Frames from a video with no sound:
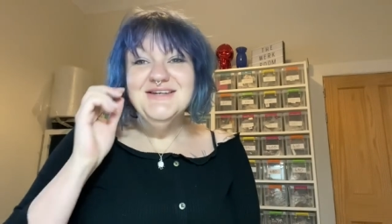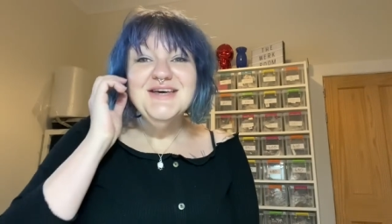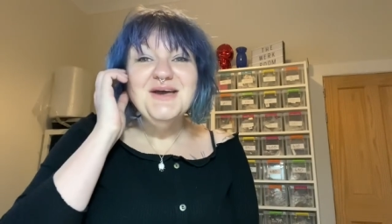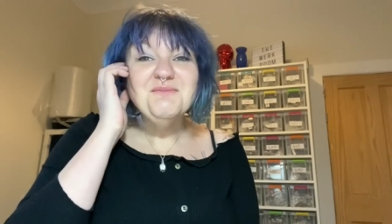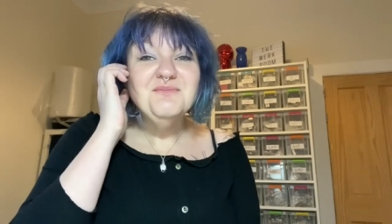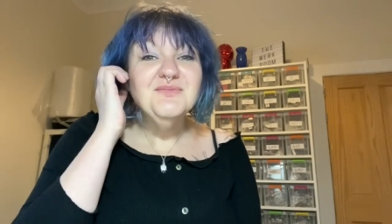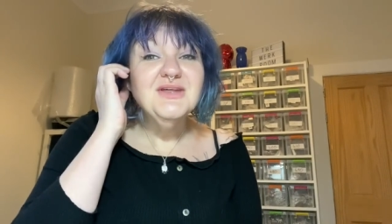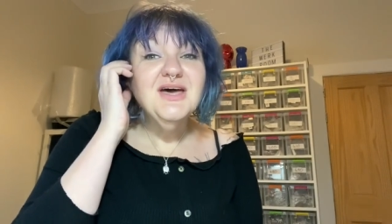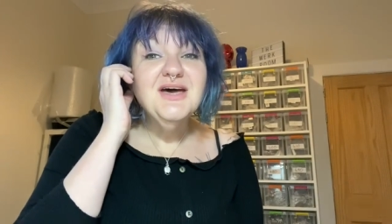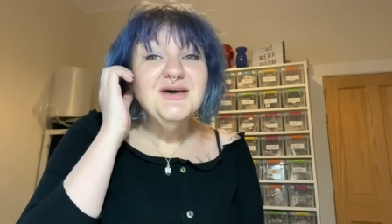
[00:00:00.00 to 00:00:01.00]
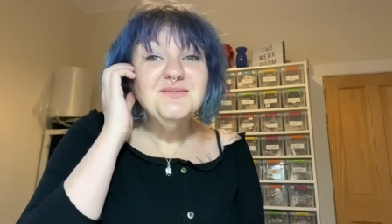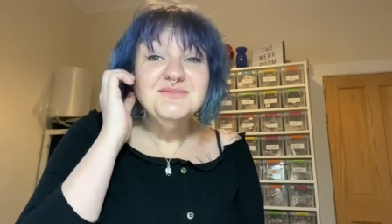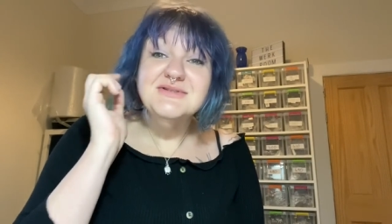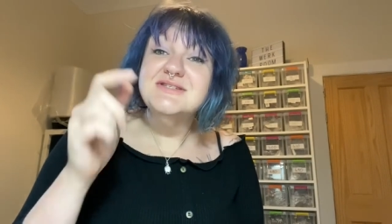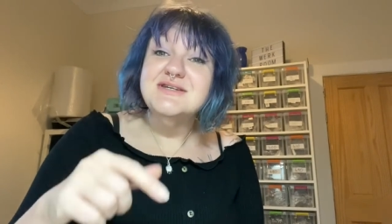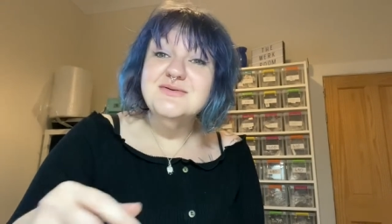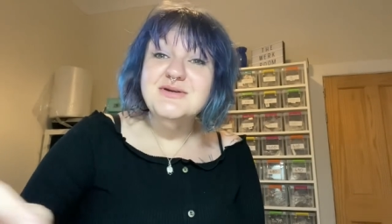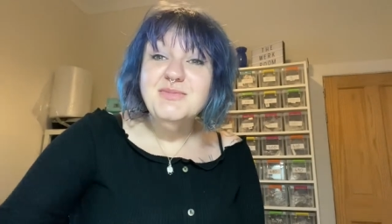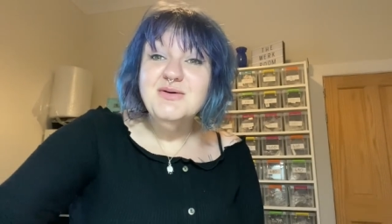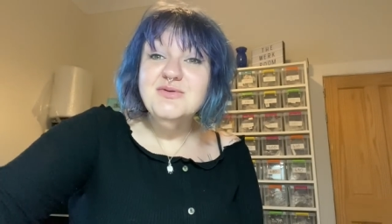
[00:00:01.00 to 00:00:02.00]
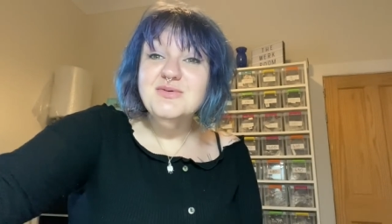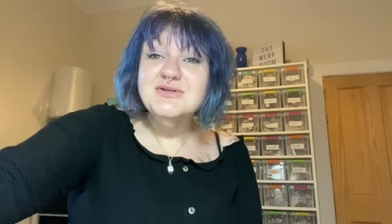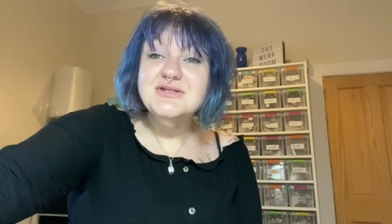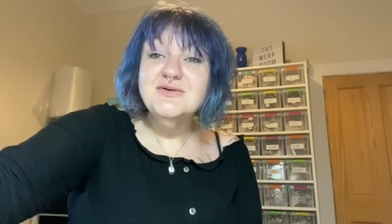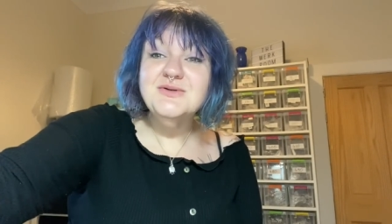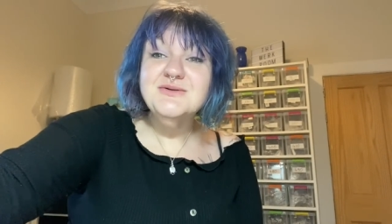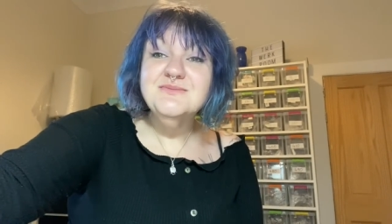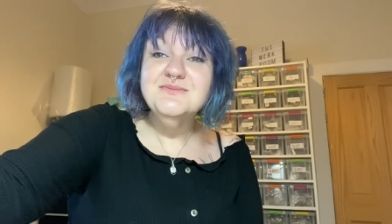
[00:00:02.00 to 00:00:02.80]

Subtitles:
yep. See you in a bit with what's sold.